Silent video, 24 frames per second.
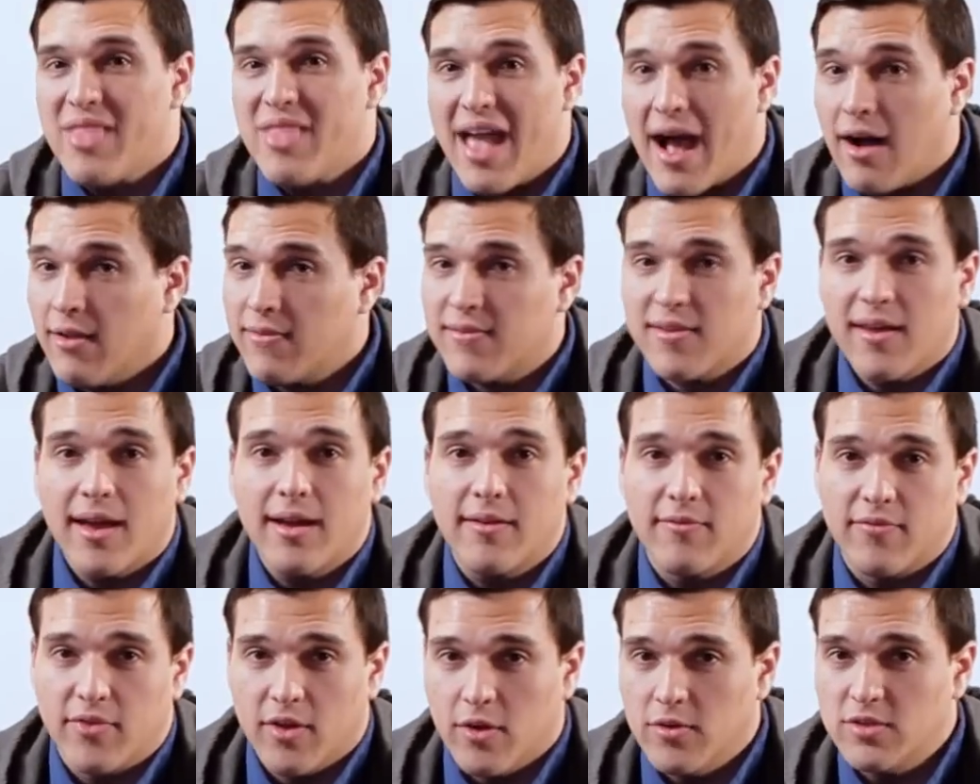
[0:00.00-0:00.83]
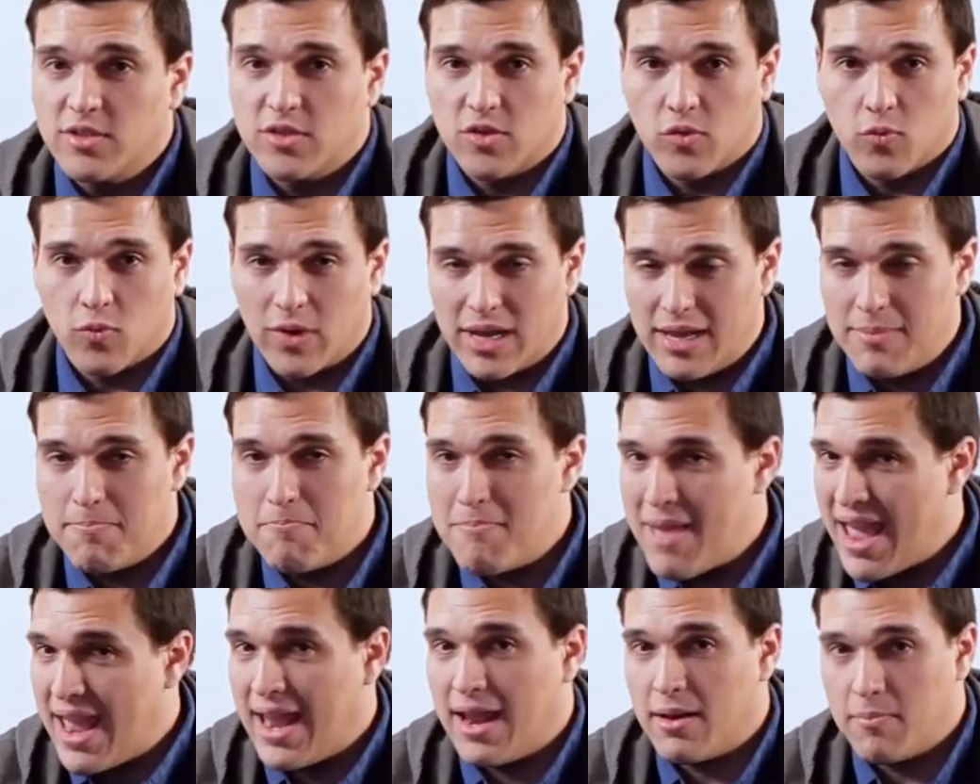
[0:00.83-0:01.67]
Outside of those three
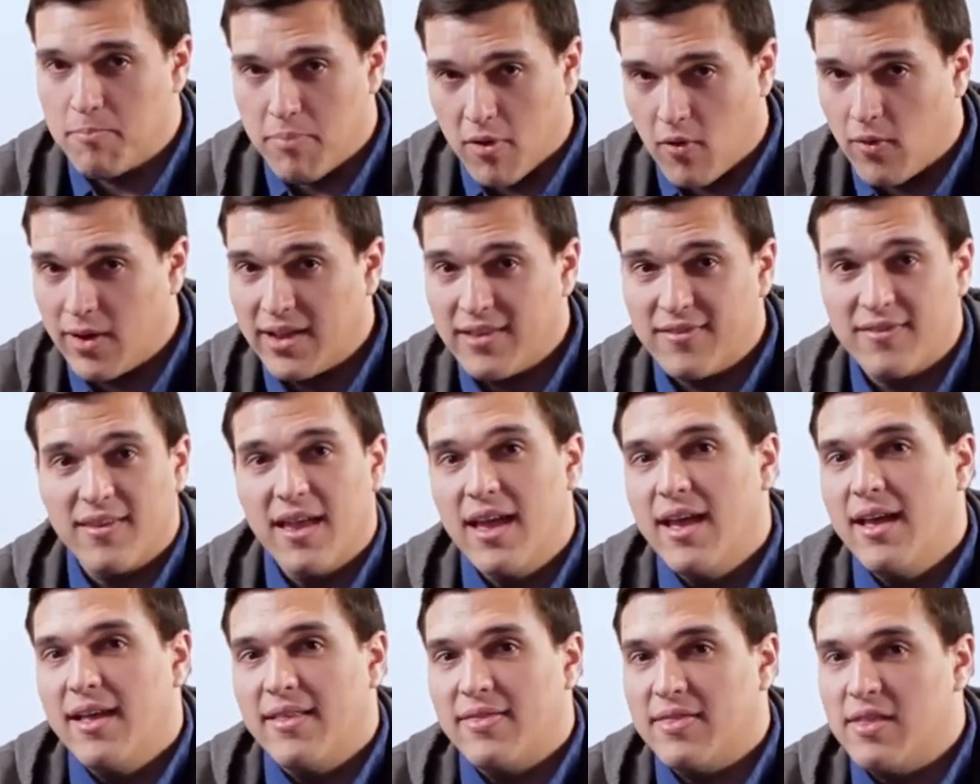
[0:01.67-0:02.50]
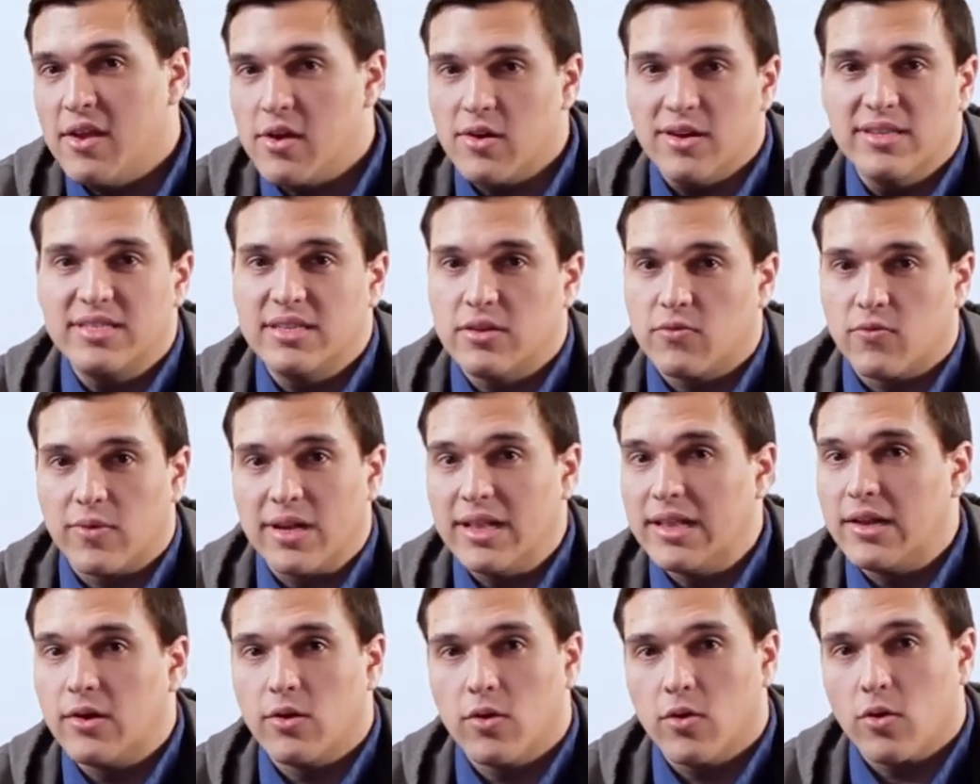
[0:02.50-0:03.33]
main points, there isn't
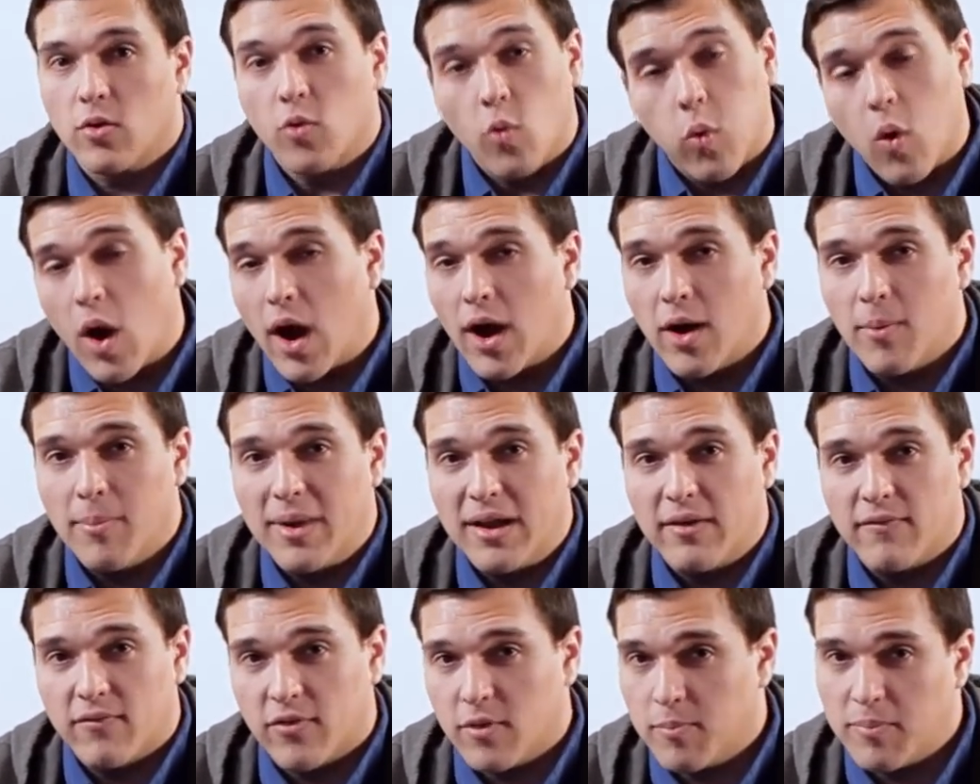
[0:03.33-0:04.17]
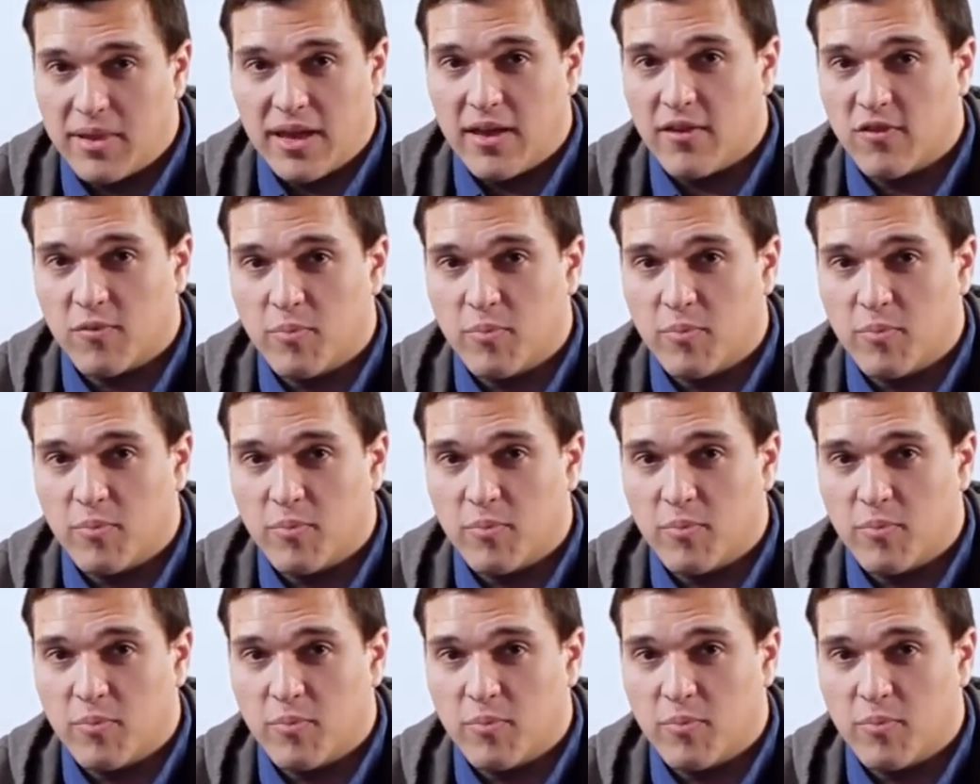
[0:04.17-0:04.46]
really a requirement for P